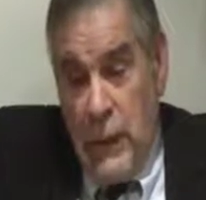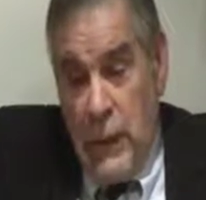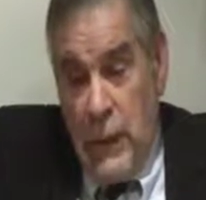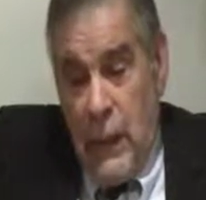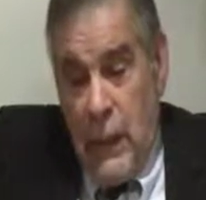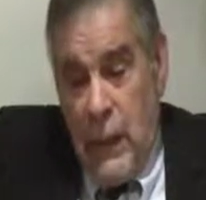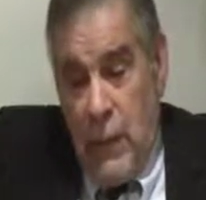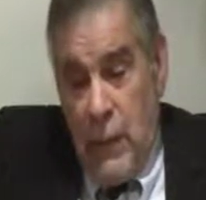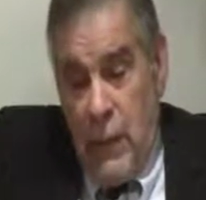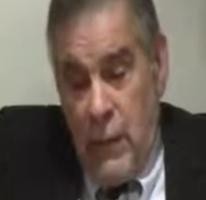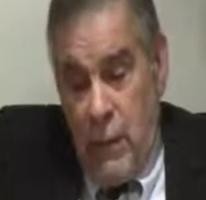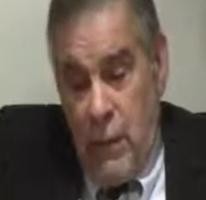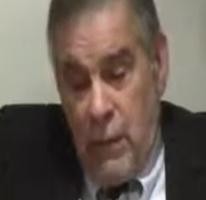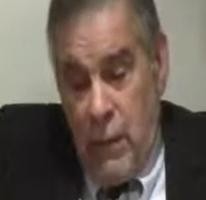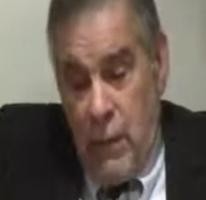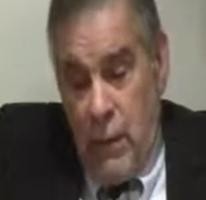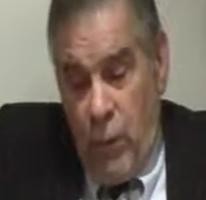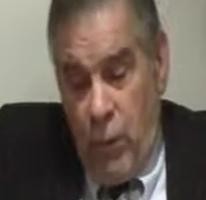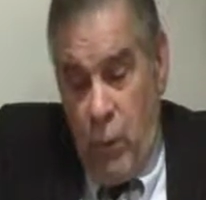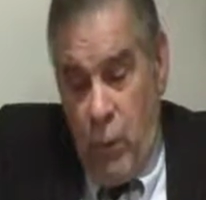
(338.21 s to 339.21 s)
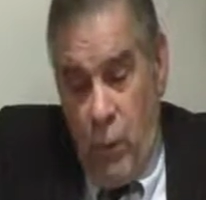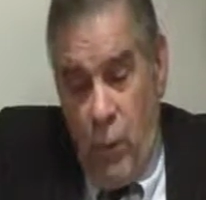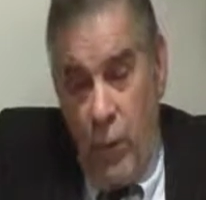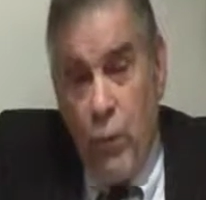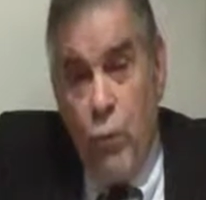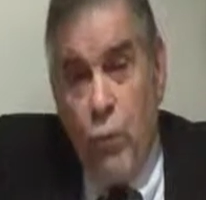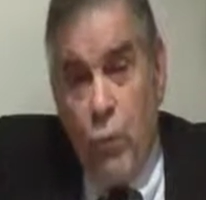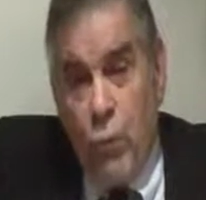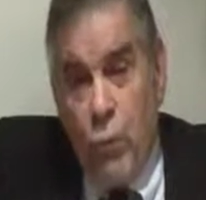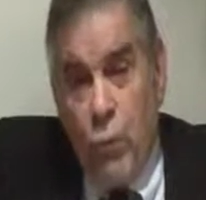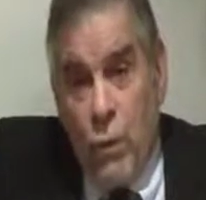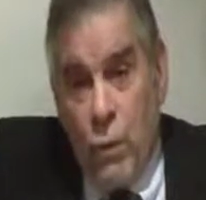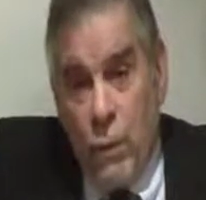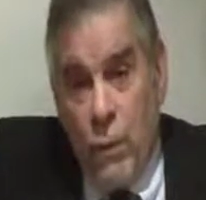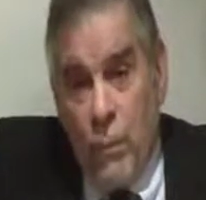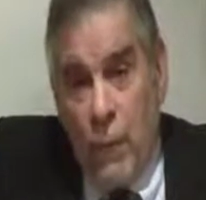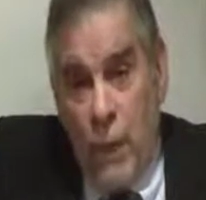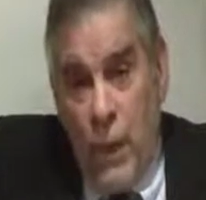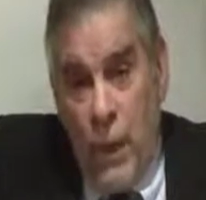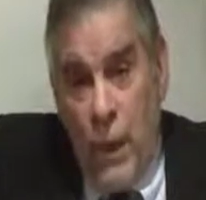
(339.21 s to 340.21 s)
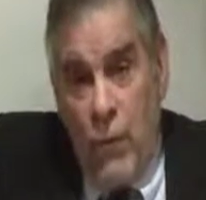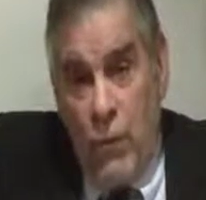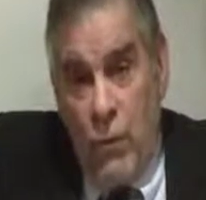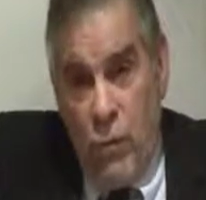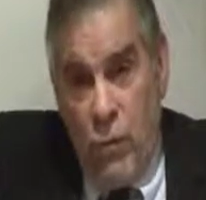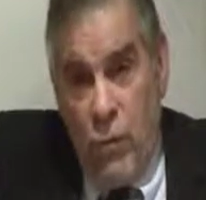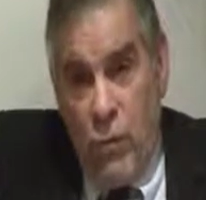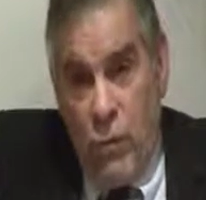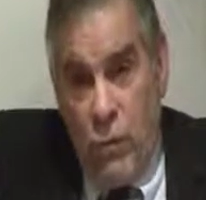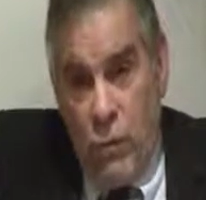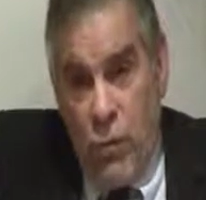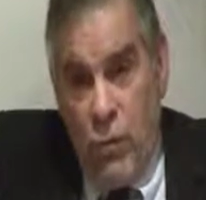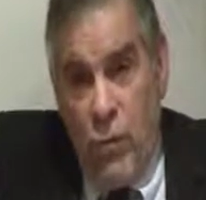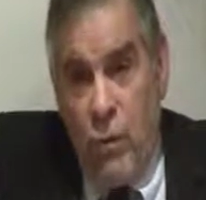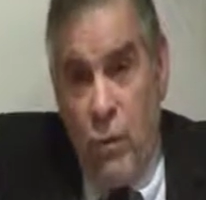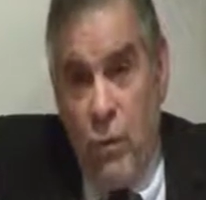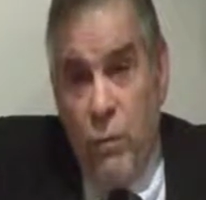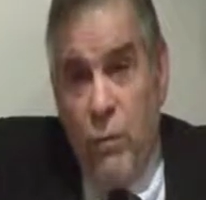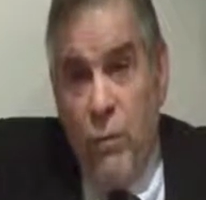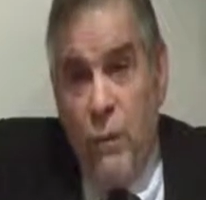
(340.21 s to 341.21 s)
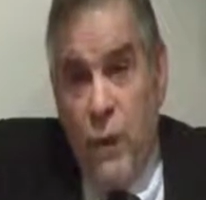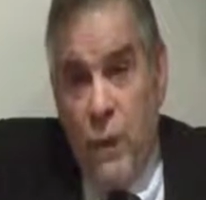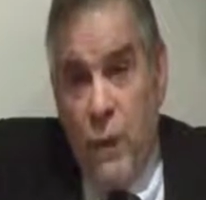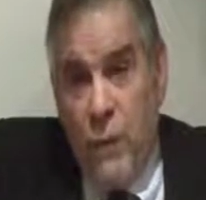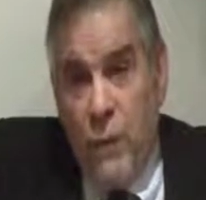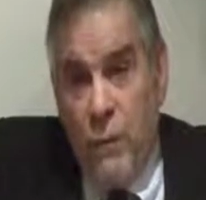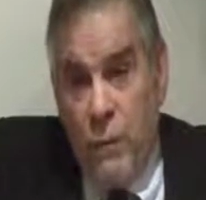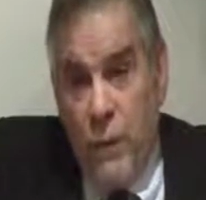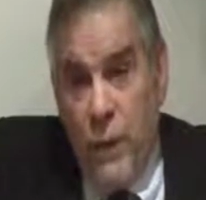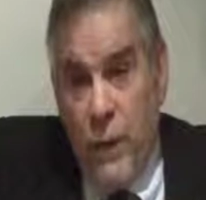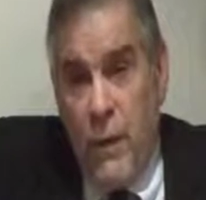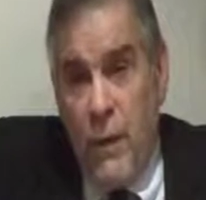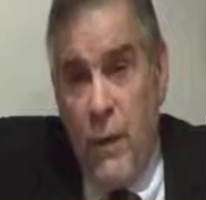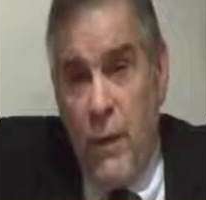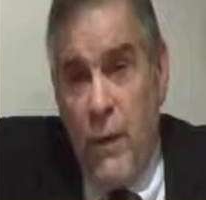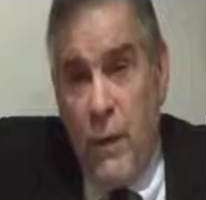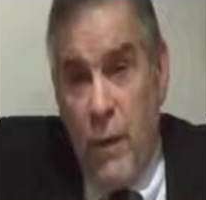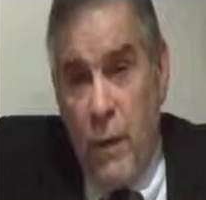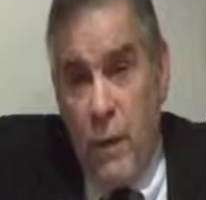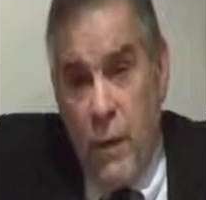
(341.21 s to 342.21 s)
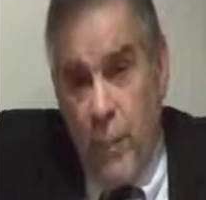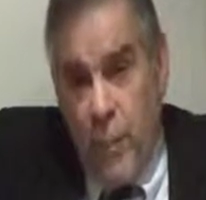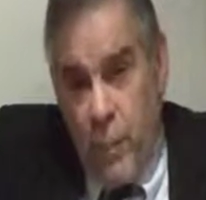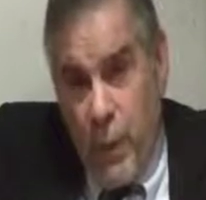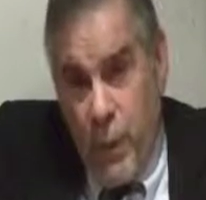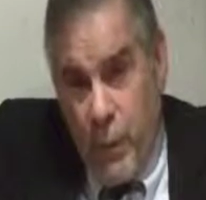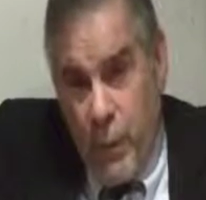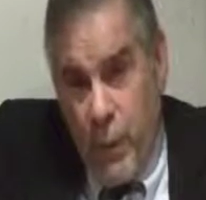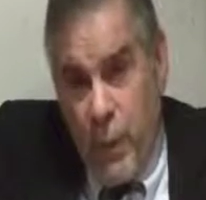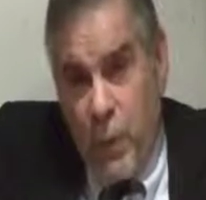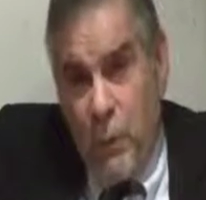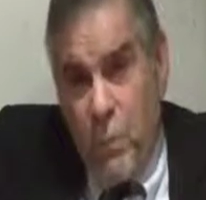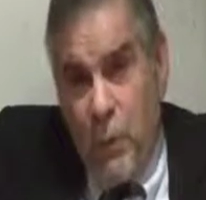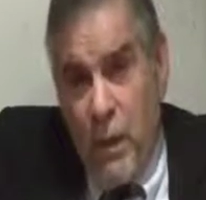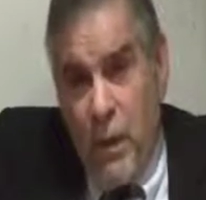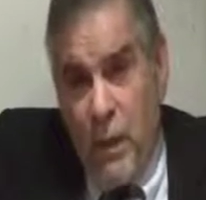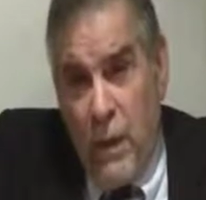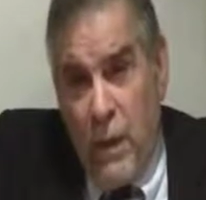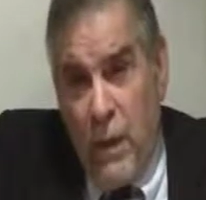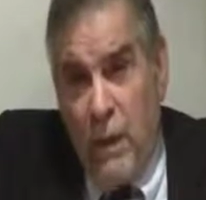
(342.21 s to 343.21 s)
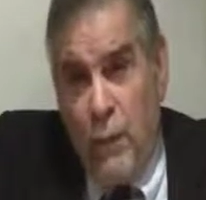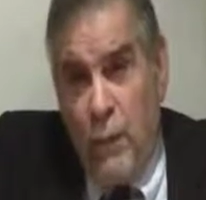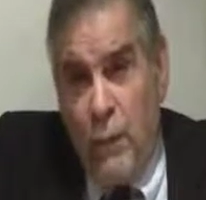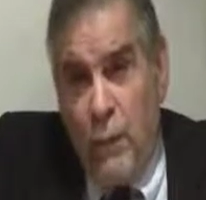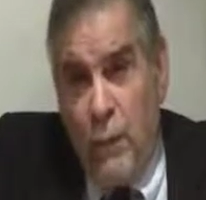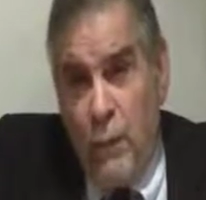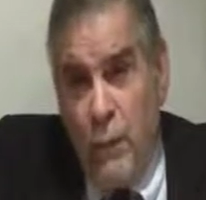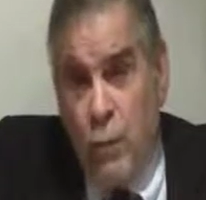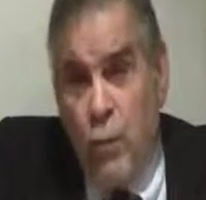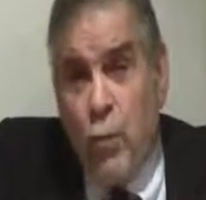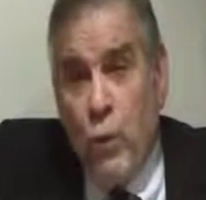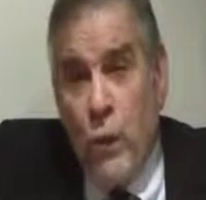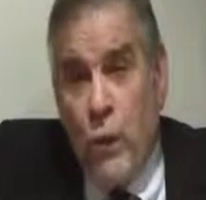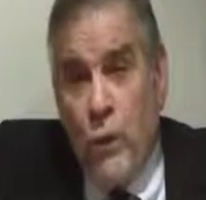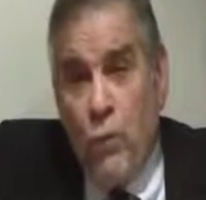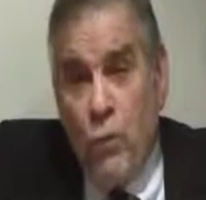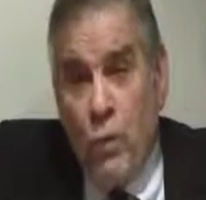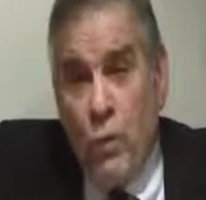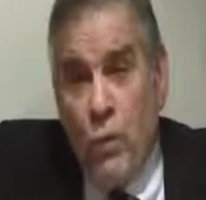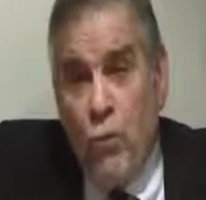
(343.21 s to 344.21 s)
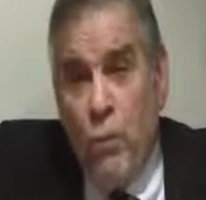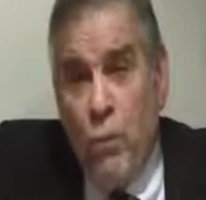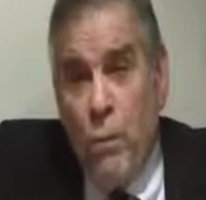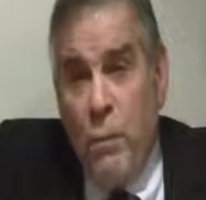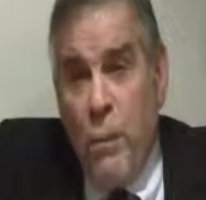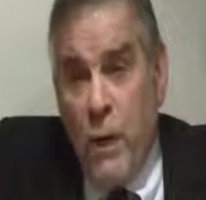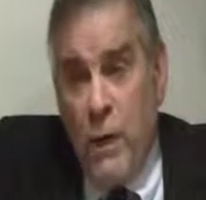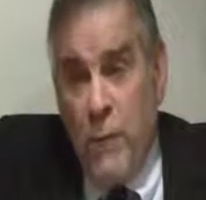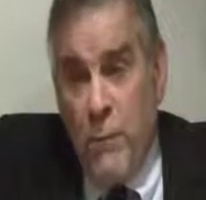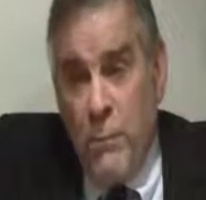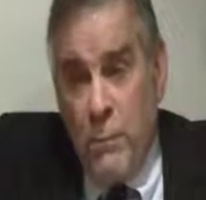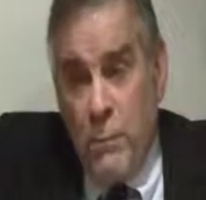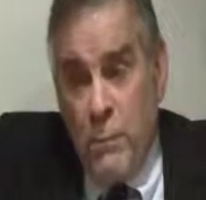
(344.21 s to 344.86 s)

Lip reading: and I think it will endure as the defining event, the paradigmatic evil of 20th century man.